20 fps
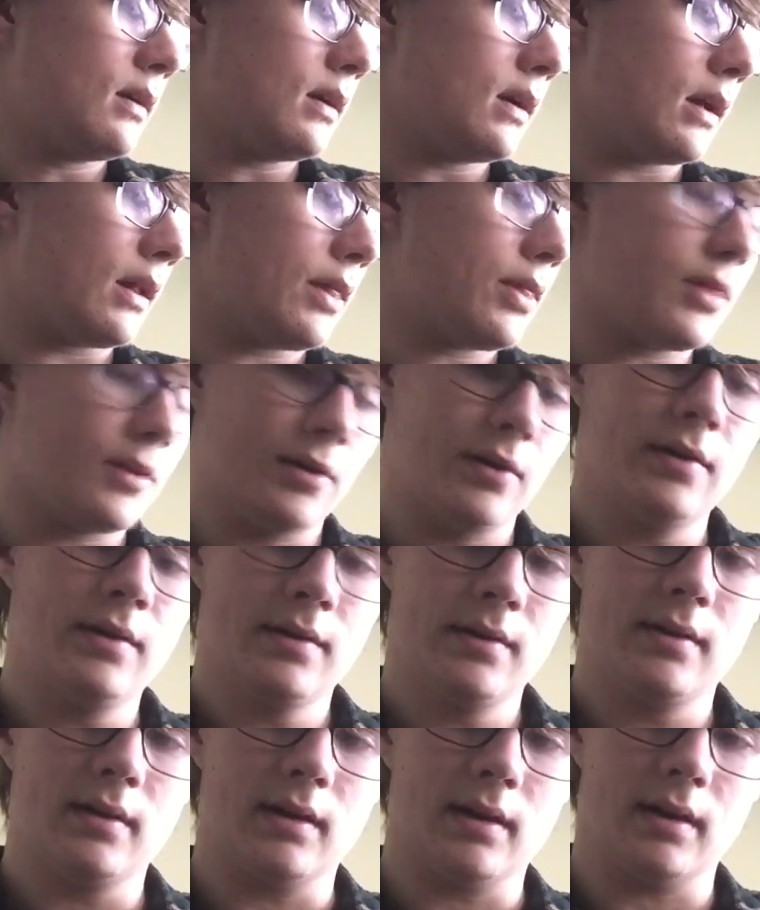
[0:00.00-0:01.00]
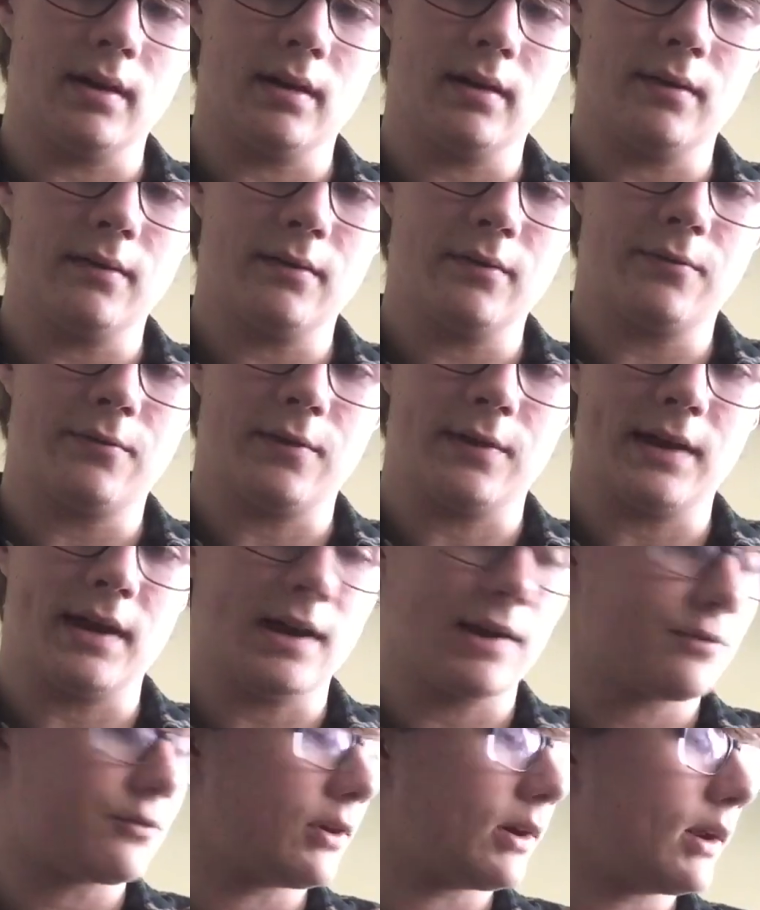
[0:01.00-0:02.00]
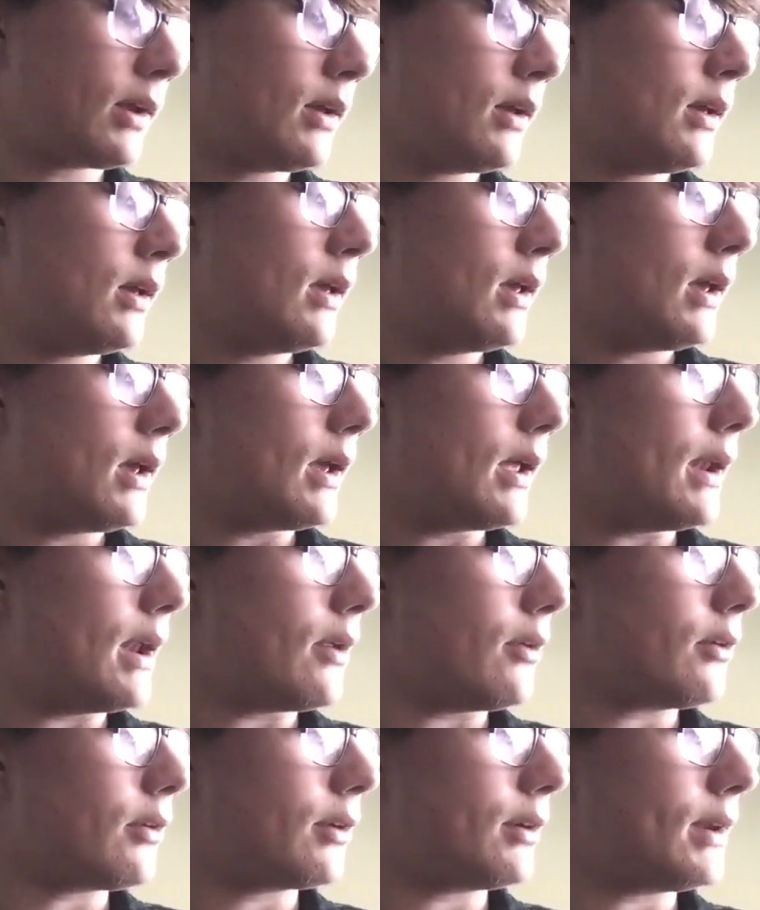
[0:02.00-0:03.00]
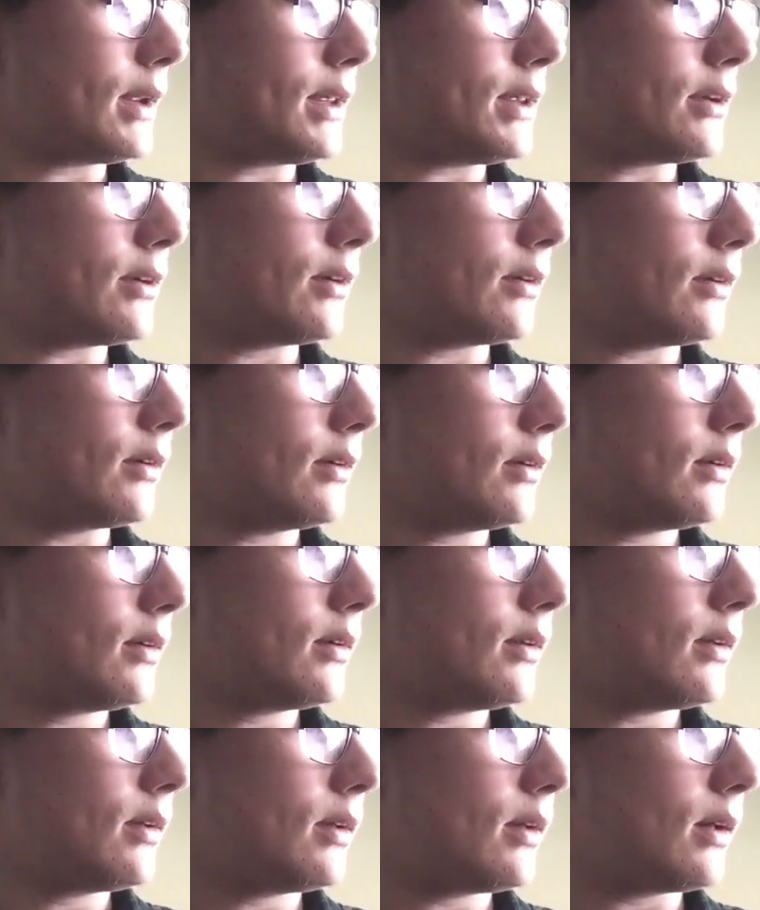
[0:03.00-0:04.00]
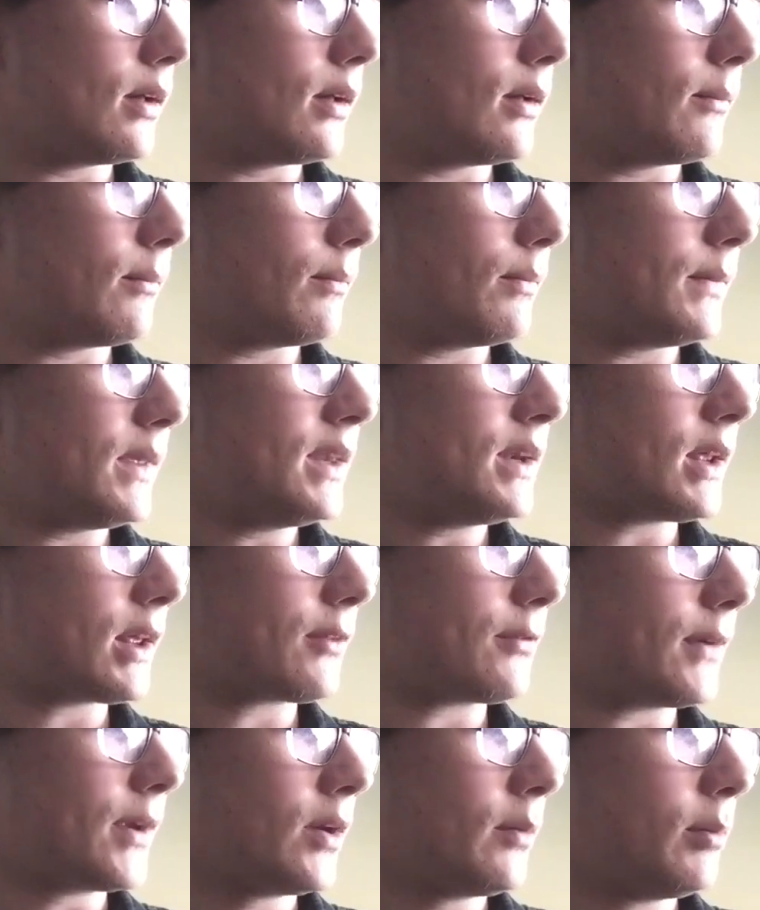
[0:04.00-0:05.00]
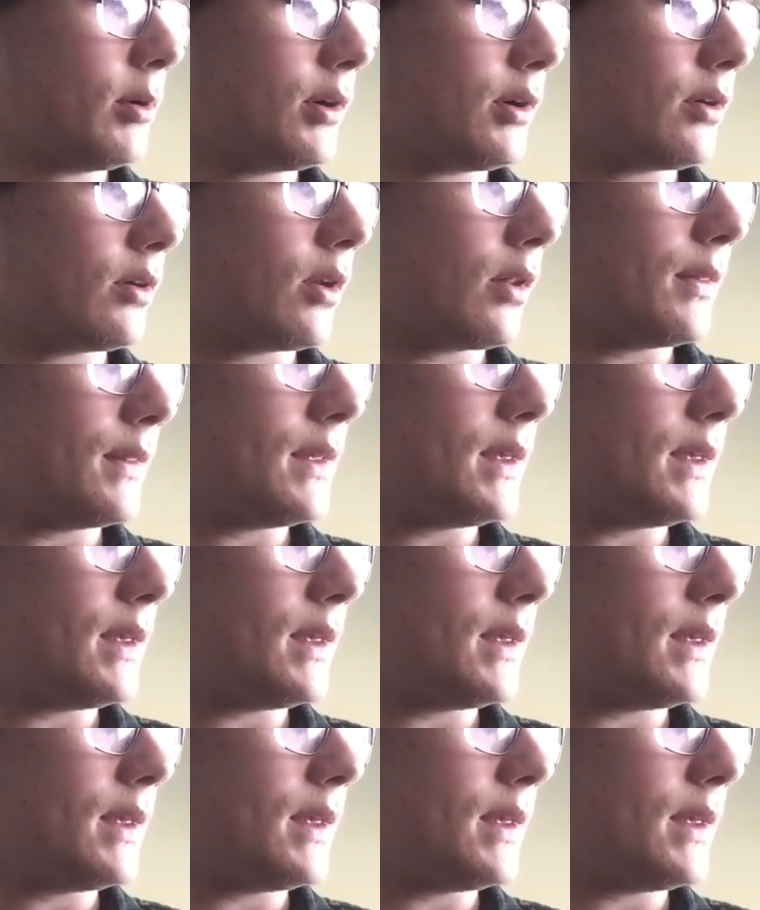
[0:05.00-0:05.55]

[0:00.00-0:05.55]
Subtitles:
3rd for the A string. And now you're going to take your index finger, put it on